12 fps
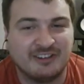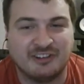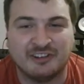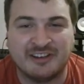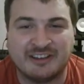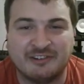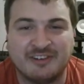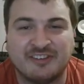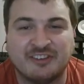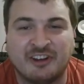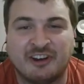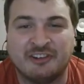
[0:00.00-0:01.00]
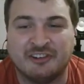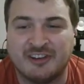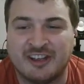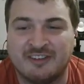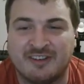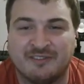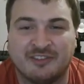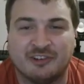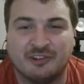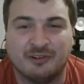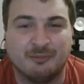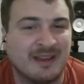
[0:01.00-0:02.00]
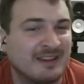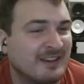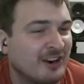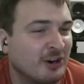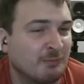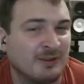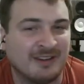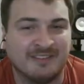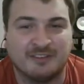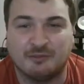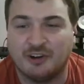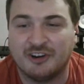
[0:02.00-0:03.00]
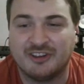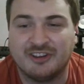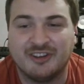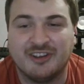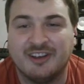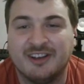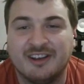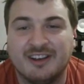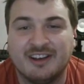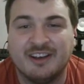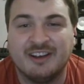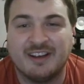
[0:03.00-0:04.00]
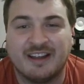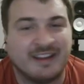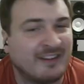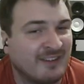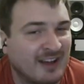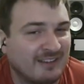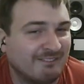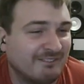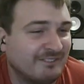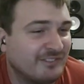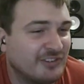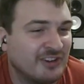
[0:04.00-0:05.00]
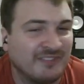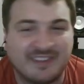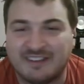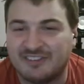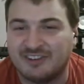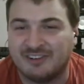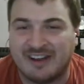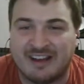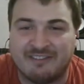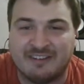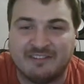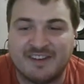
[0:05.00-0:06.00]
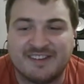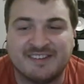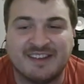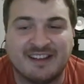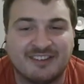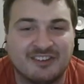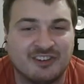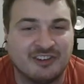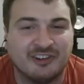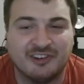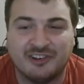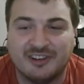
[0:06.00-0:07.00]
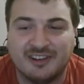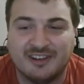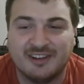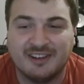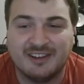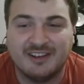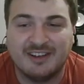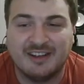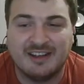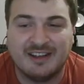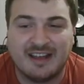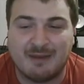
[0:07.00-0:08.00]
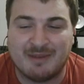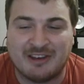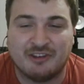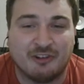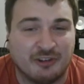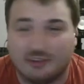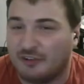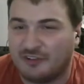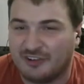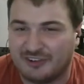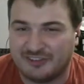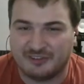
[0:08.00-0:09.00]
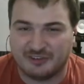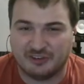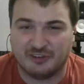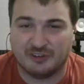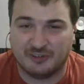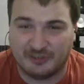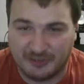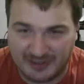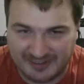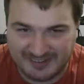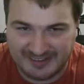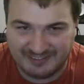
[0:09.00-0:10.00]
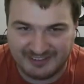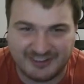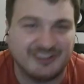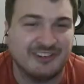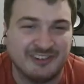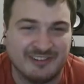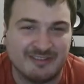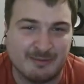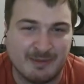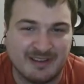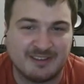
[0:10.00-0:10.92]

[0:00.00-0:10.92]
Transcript: So you need to restart your neovim to make R plugins work. And sometime soon I will fix that. So I mean, of course you can still restart your neovim.